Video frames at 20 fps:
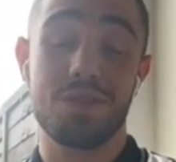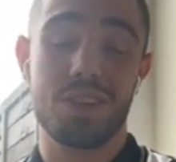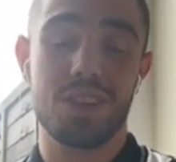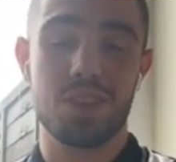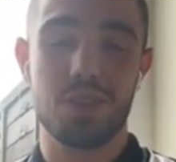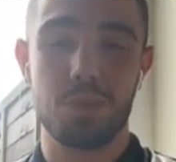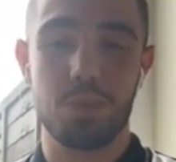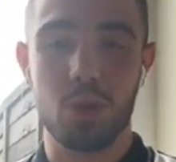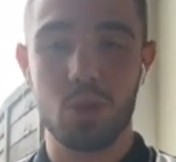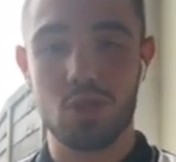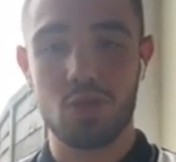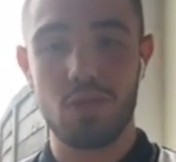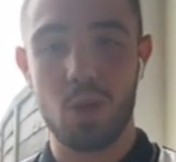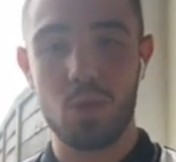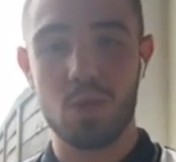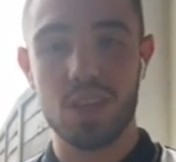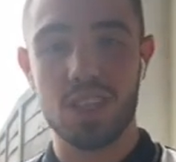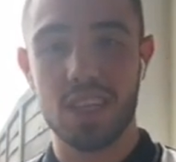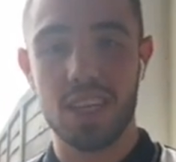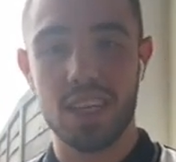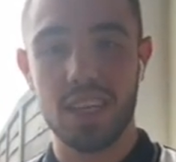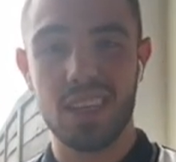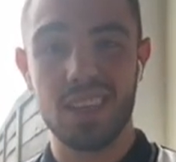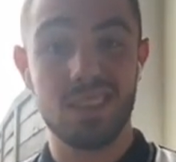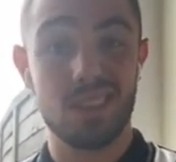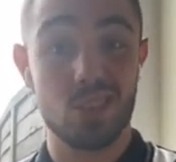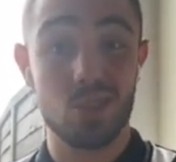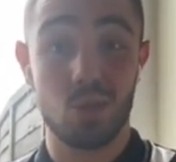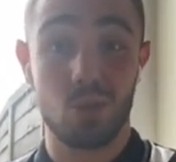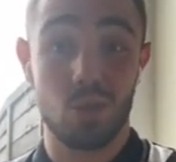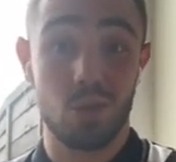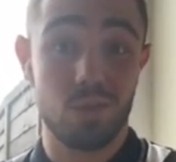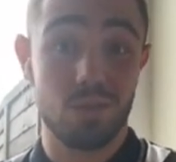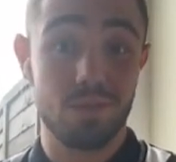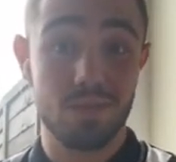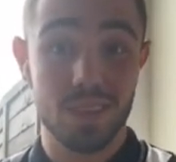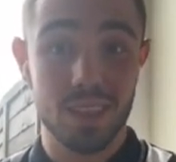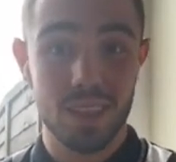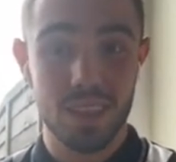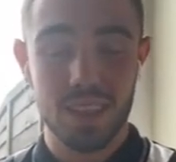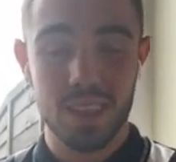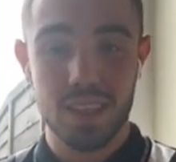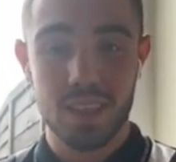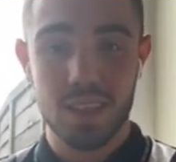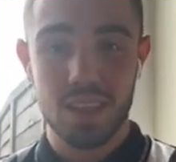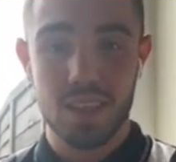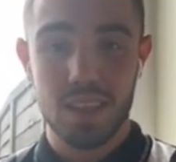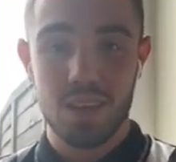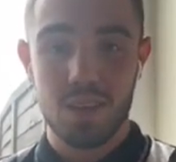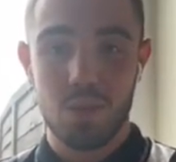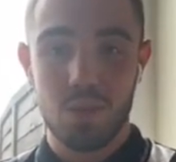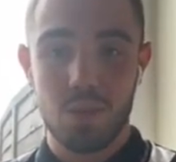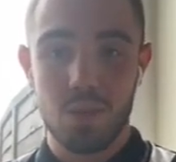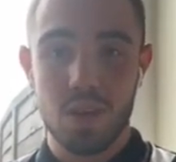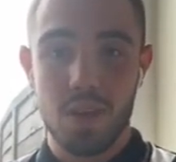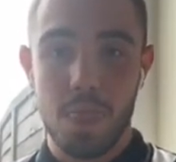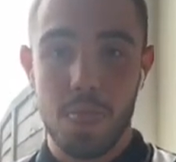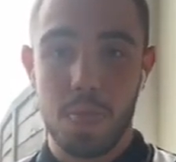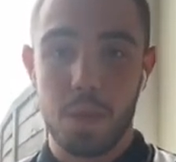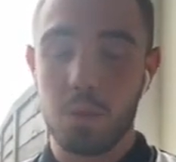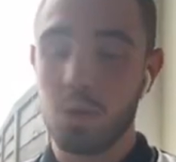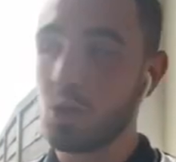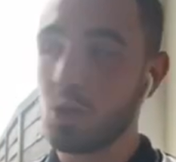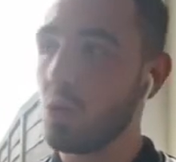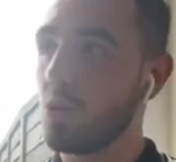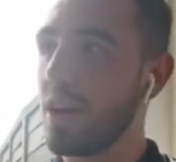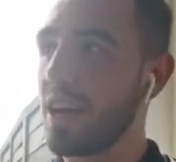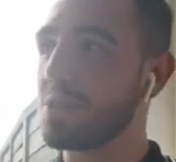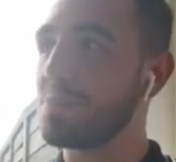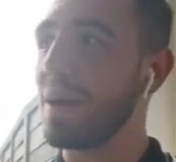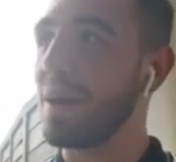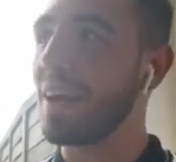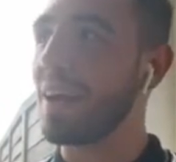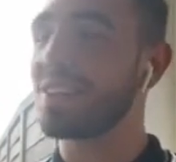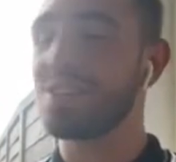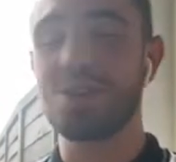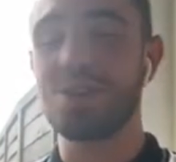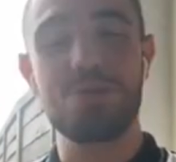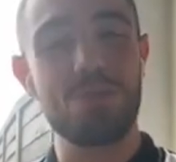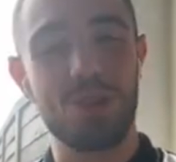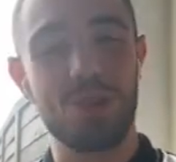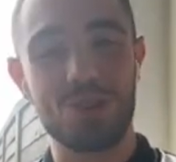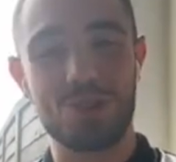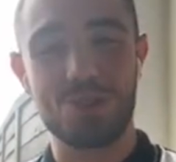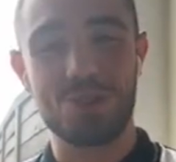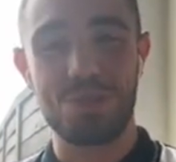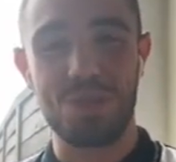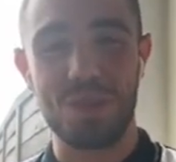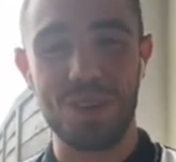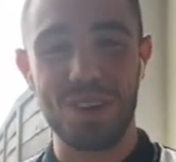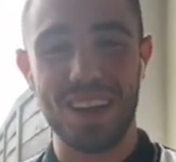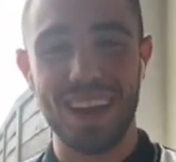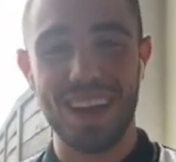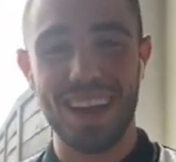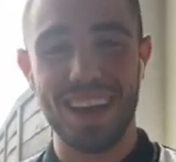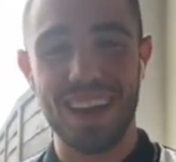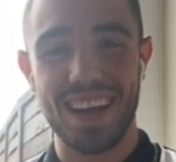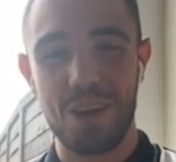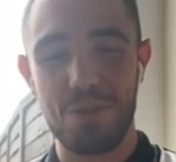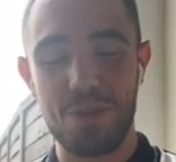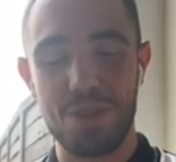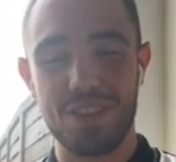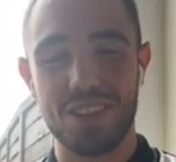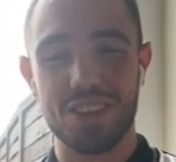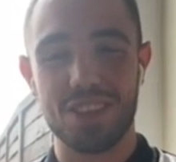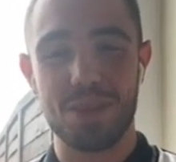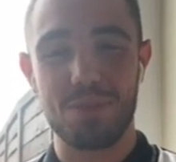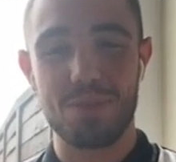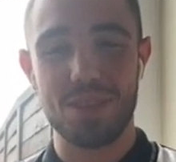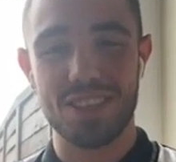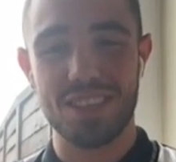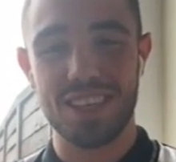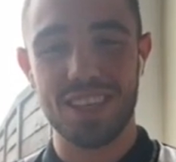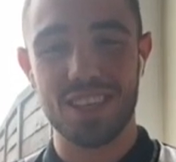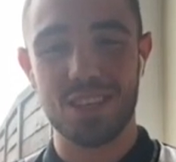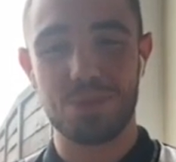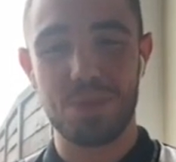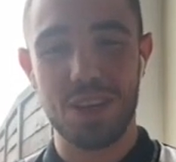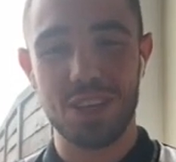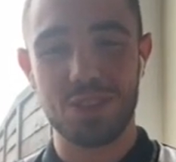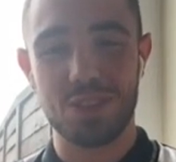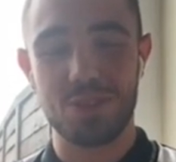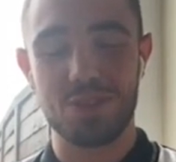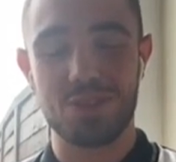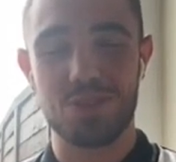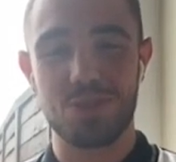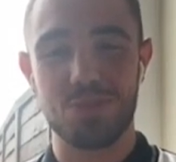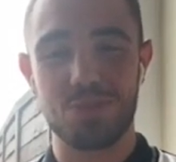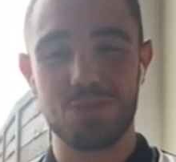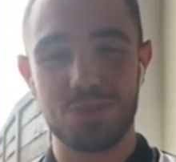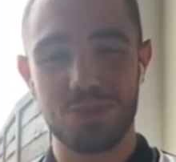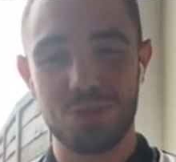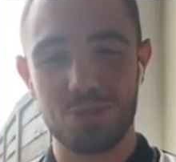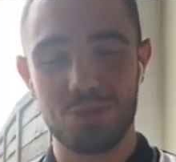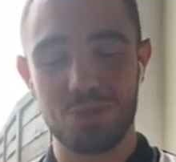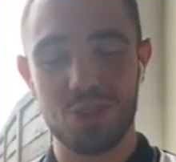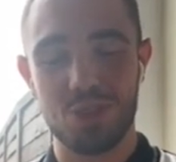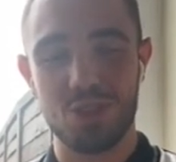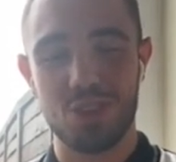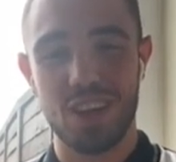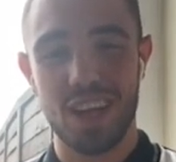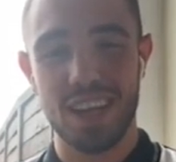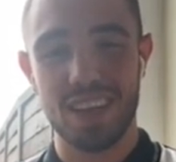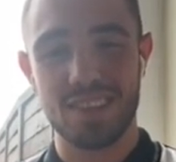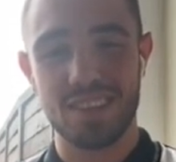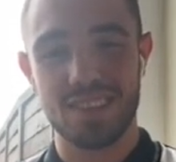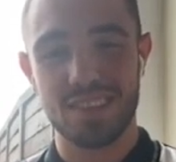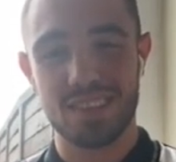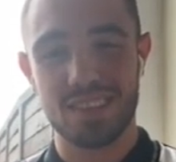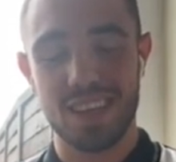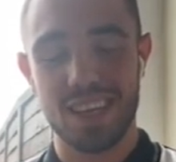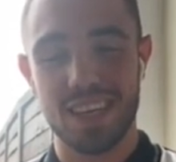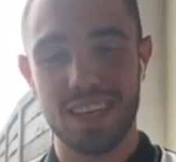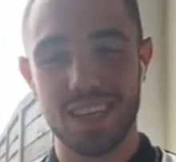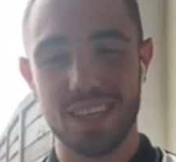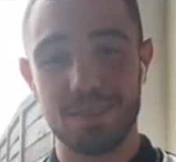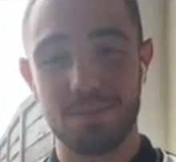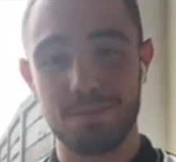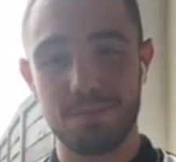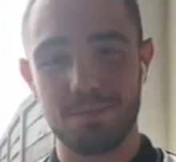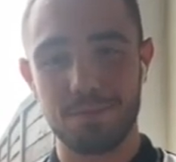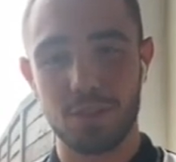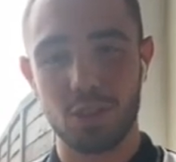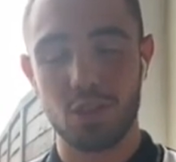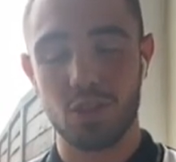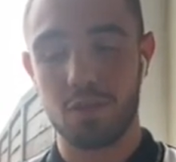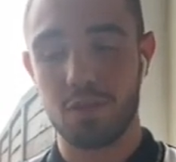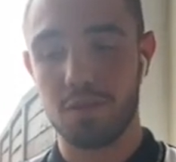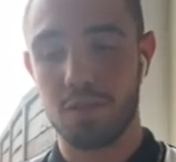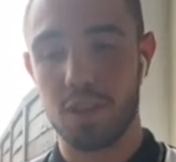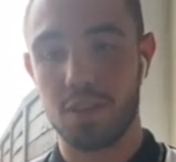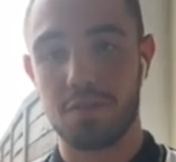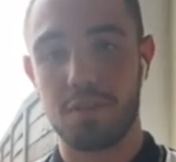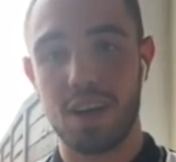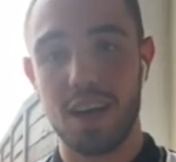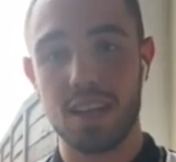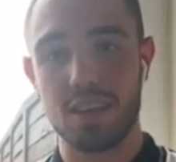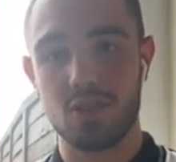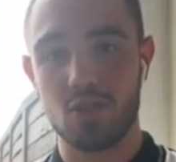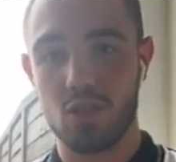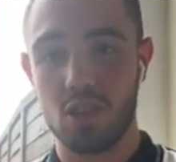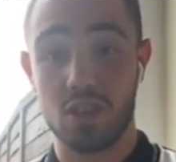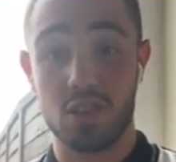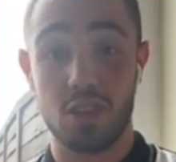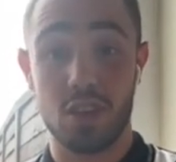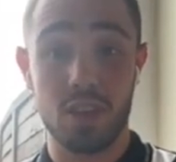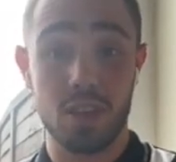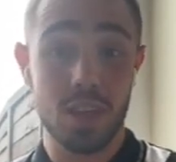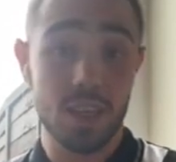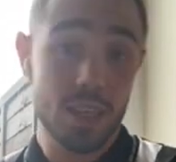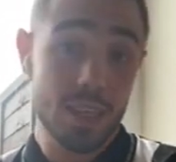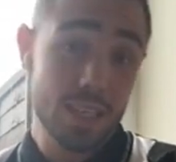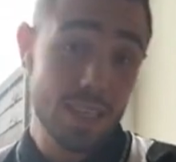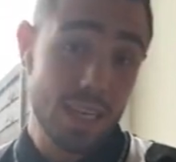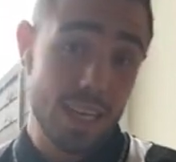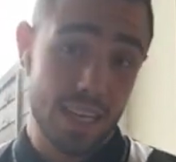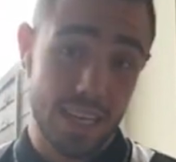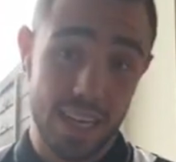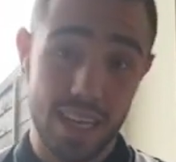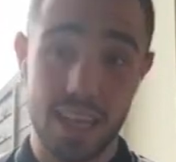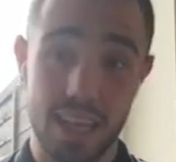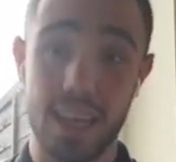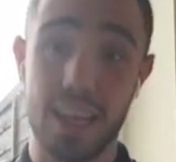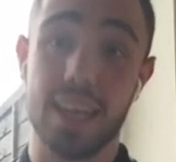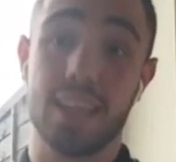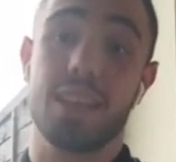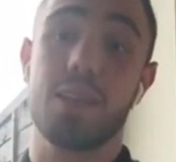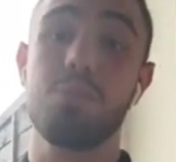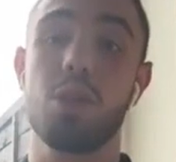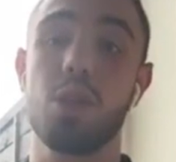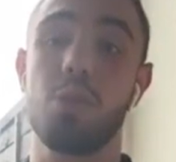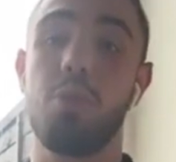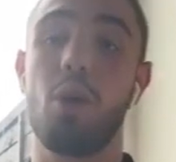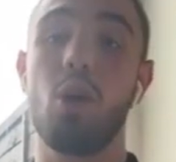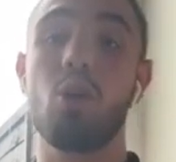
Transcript: It's a buzz around the city, so we don't expect too much. But now in the Champions League, especially, some good nights for the fans. So there's again linked in with the